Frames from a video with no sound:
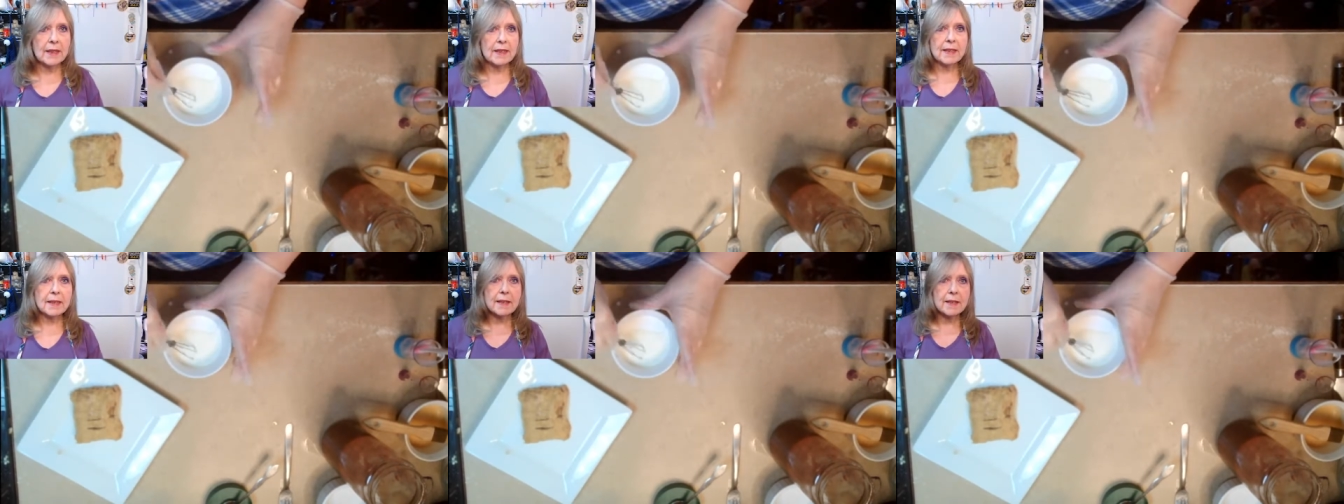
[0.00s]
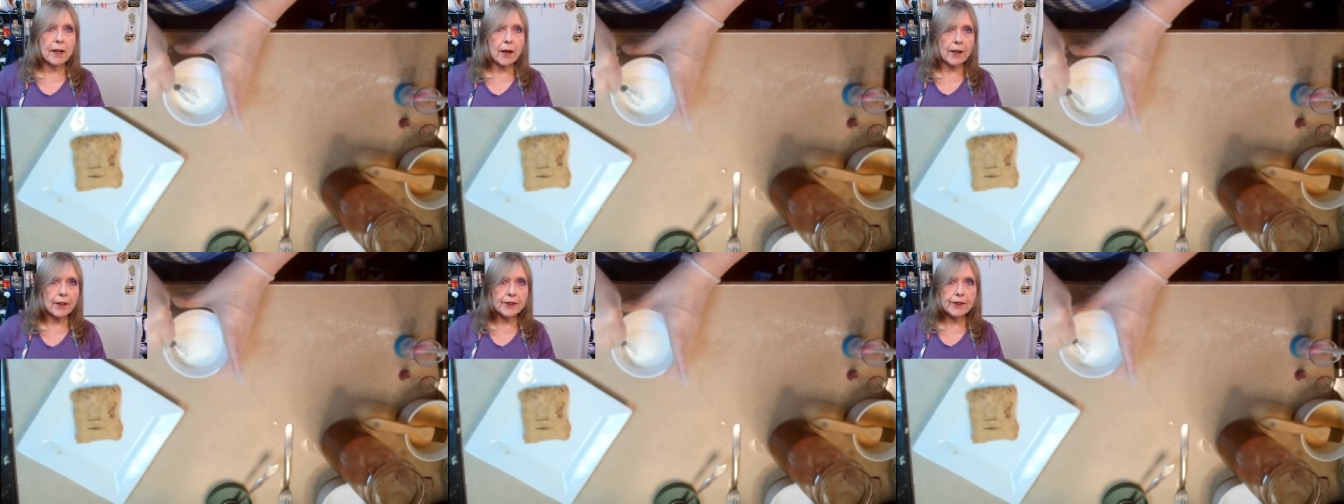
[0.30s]

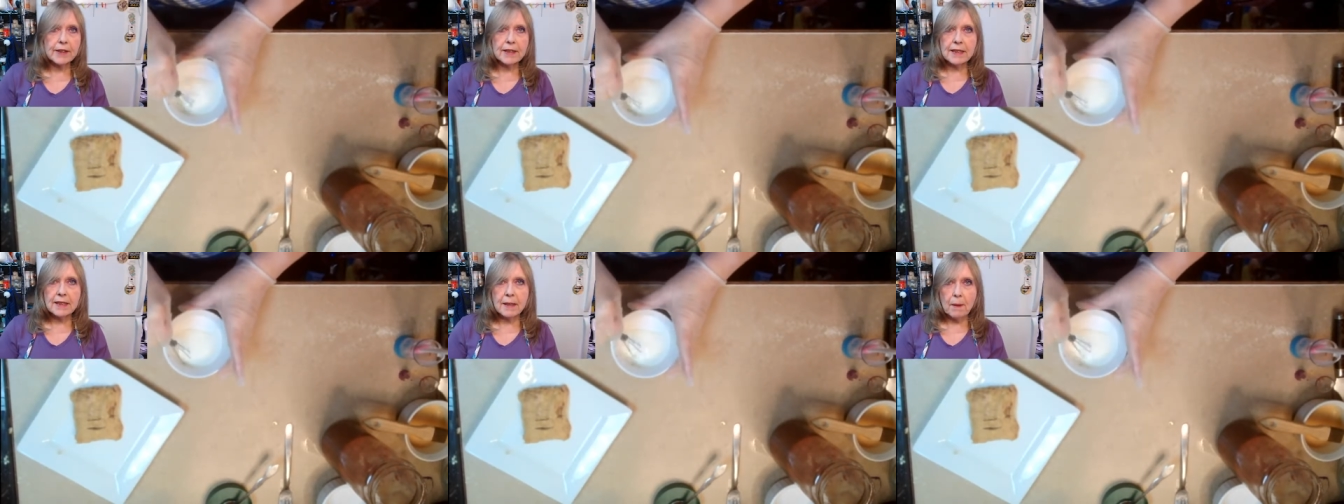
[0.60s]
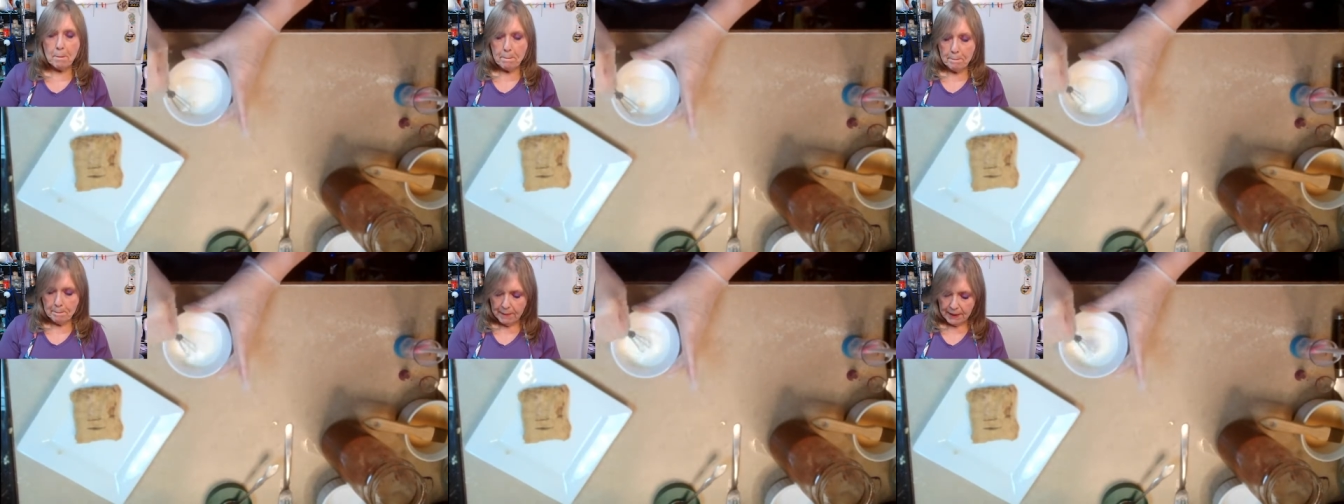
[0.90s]
whisks are just
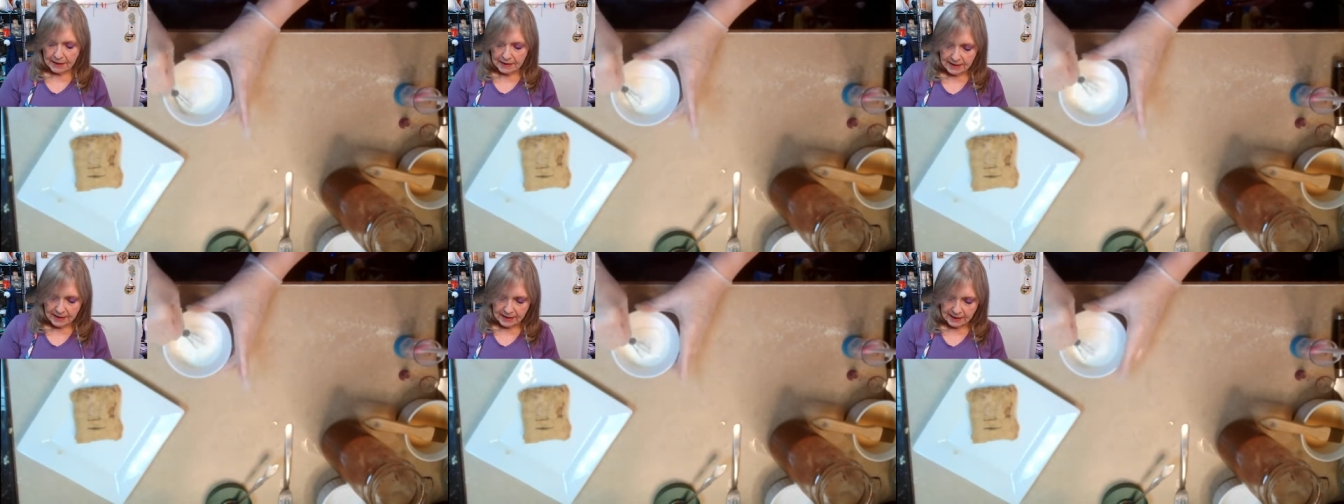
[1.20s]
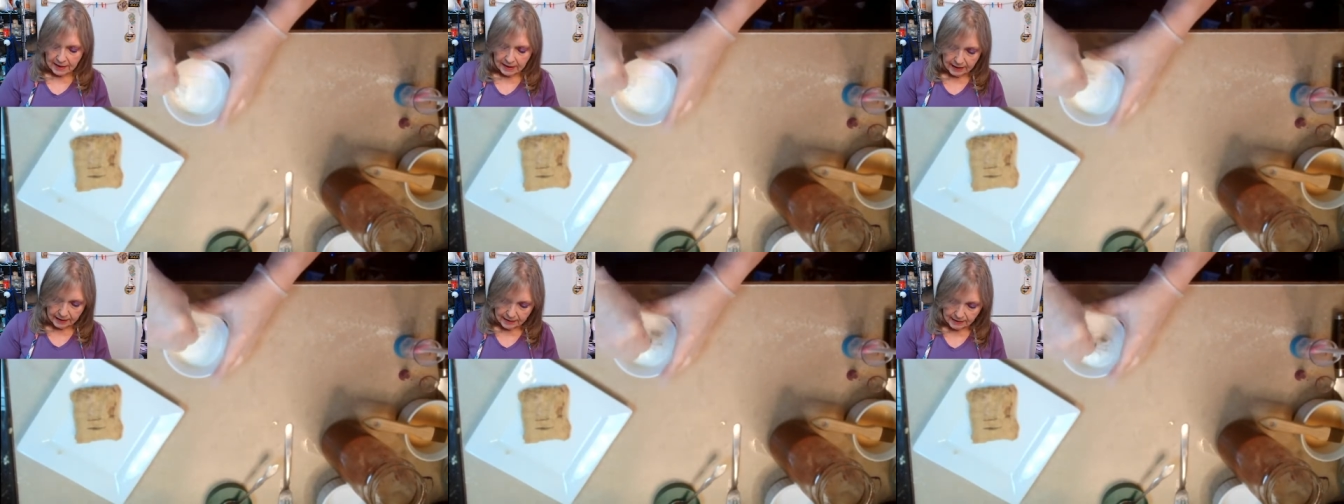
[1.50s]
the best
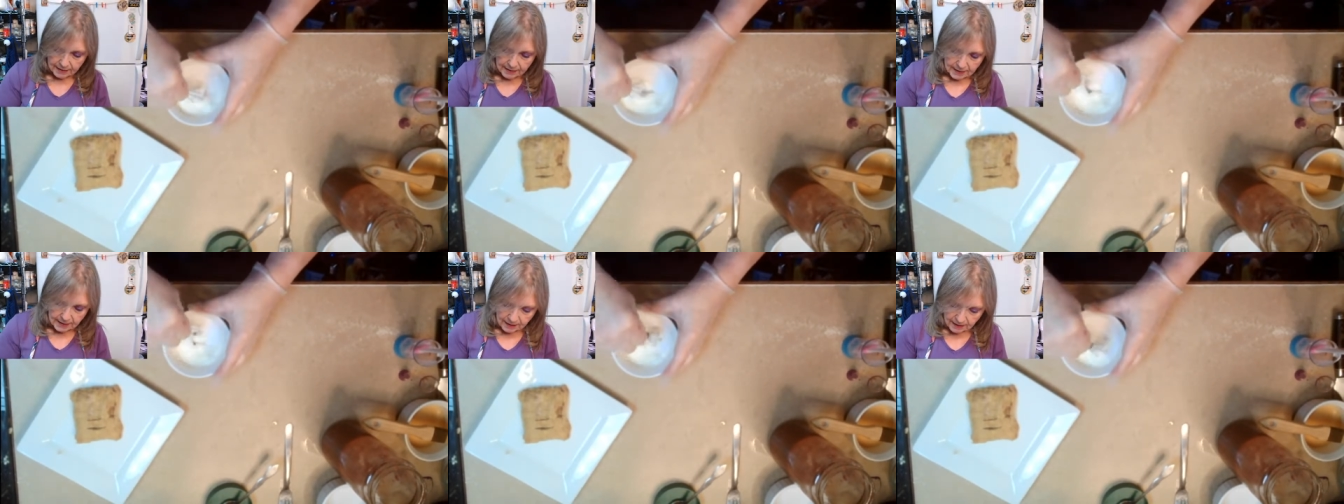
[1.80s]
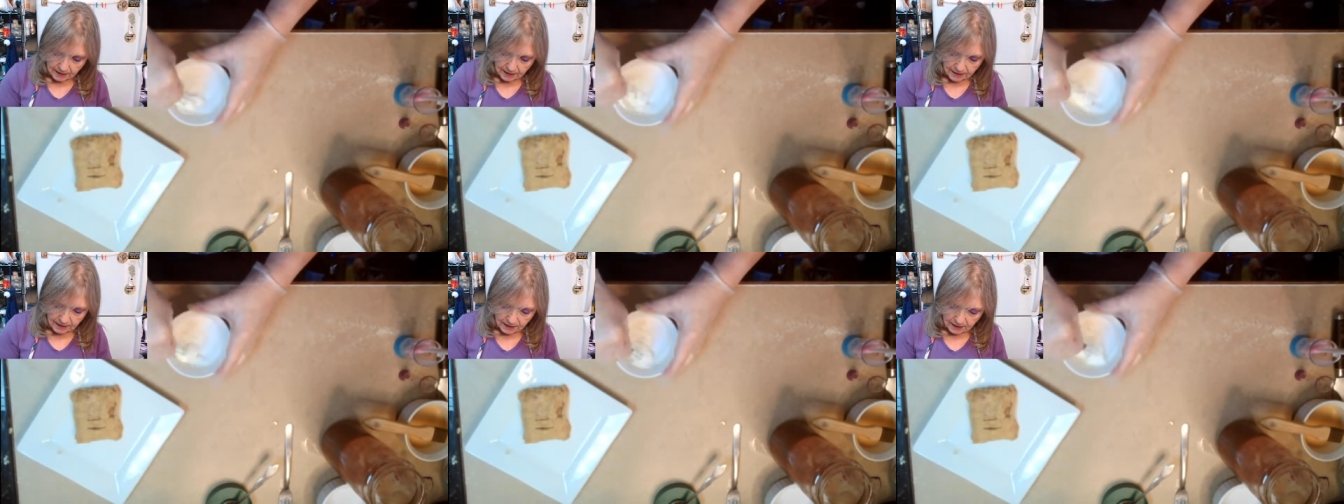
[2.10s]
things.
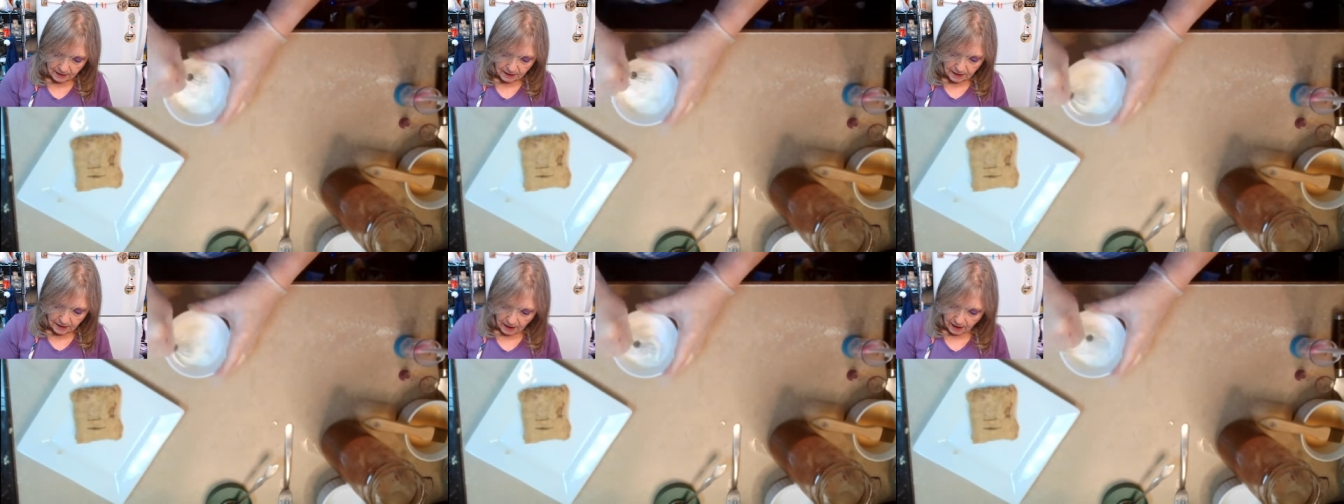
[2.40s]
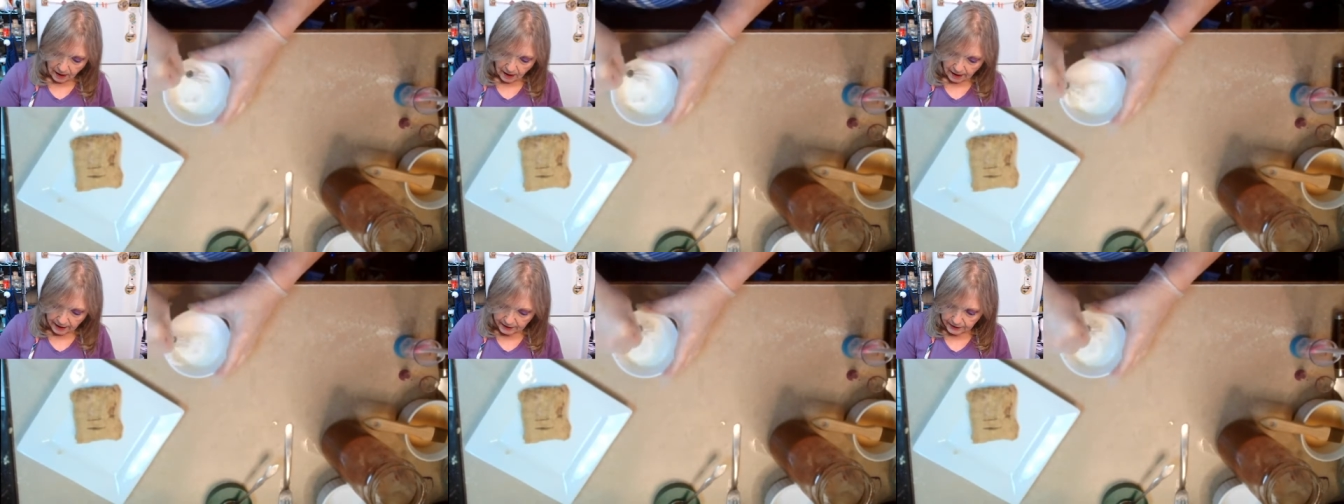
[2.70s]

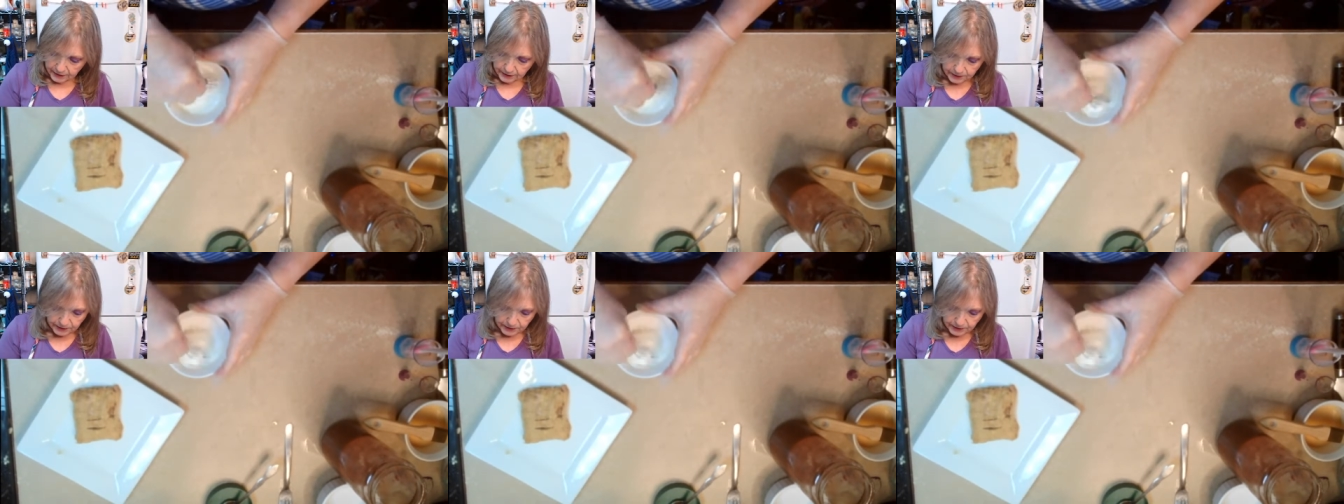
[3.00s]
I